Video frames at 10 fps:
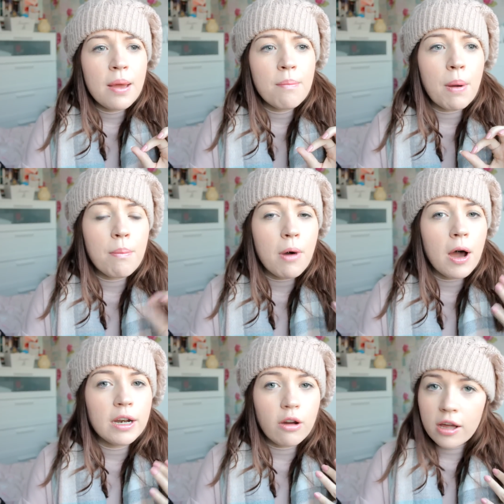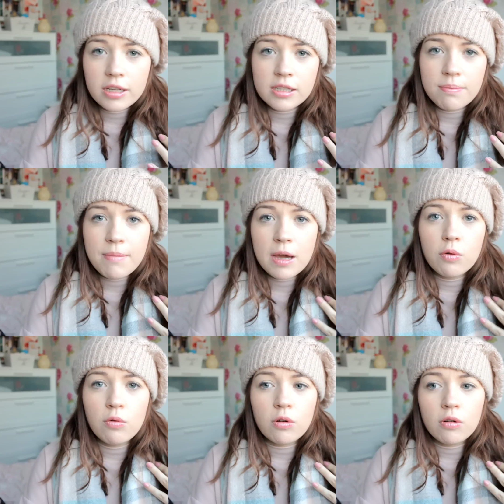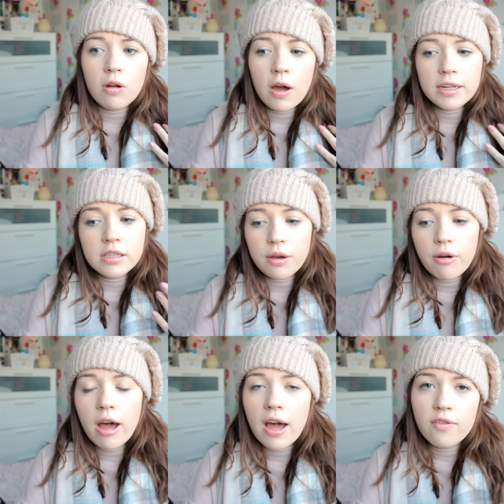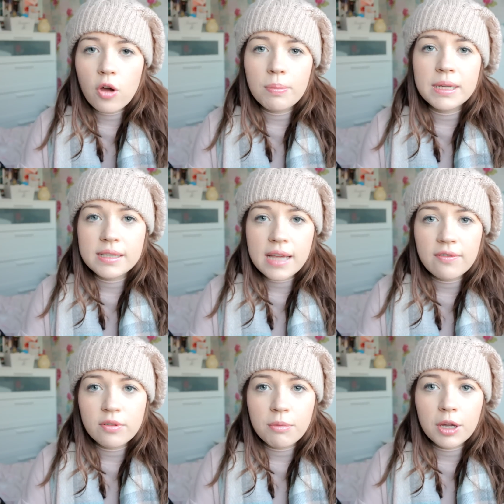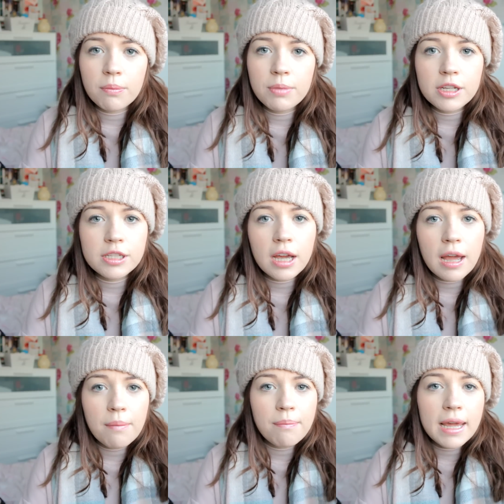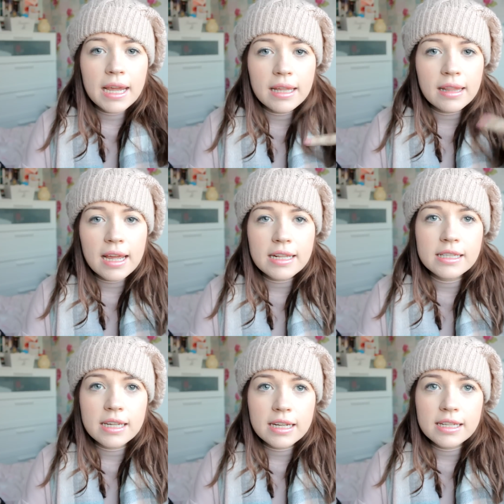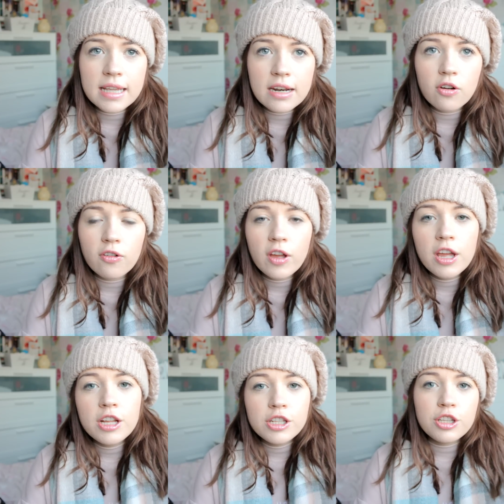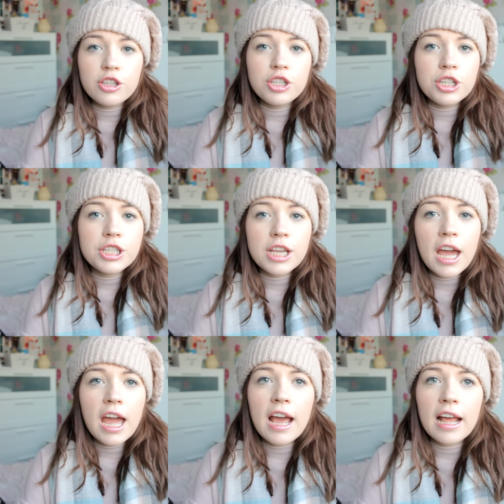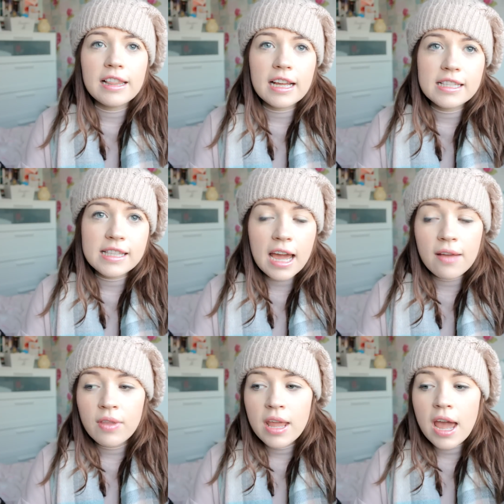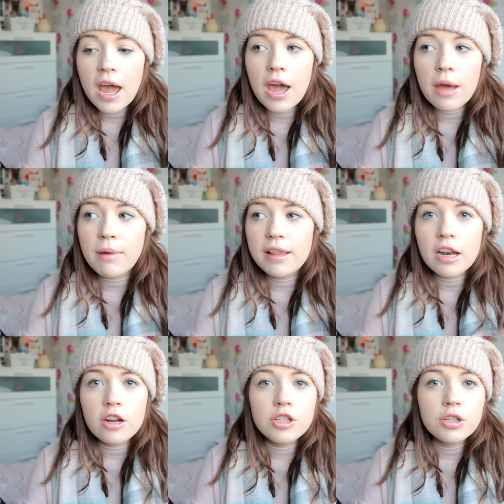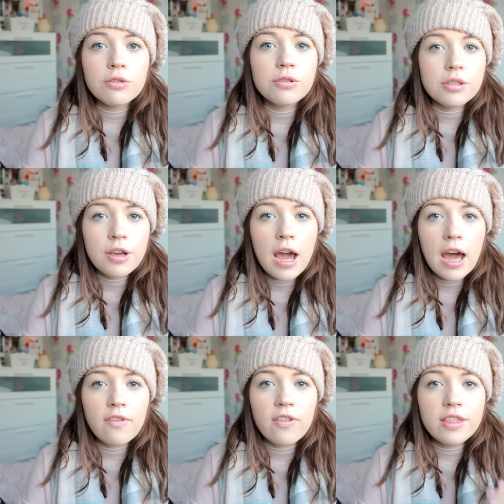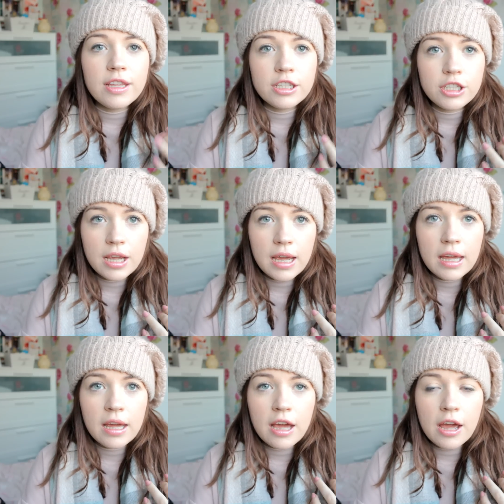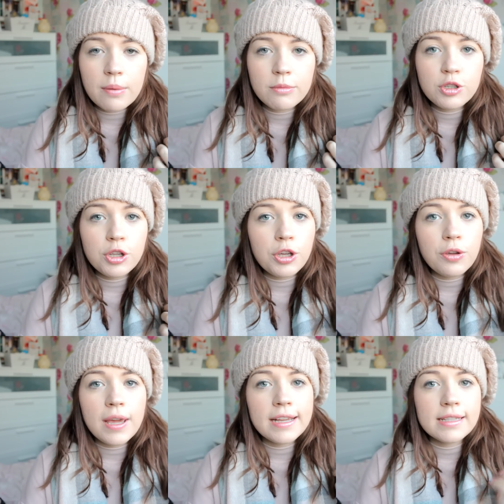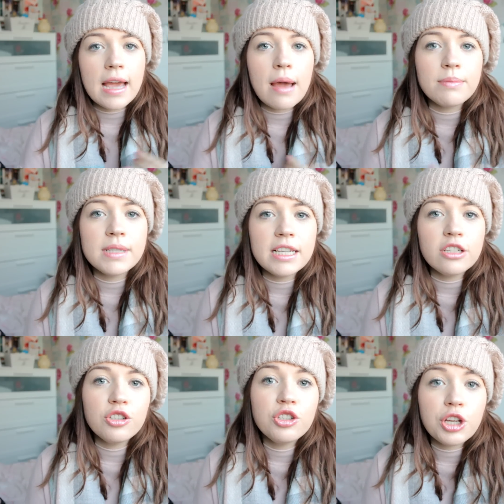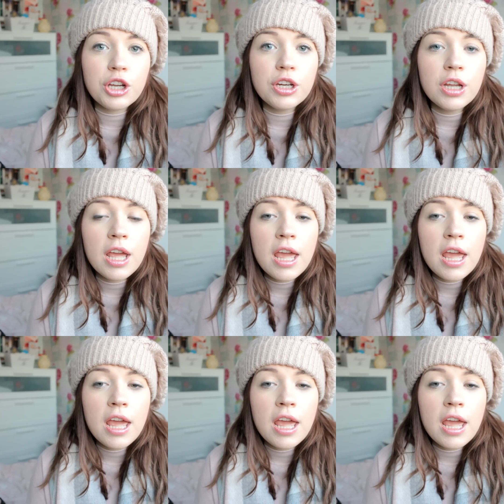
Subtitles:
But mine I submit all online, so I'll have copies saved on my computer and ping, they're instantly sent off to the tutor, and that's that. And then I do also have this year 2 exams in June.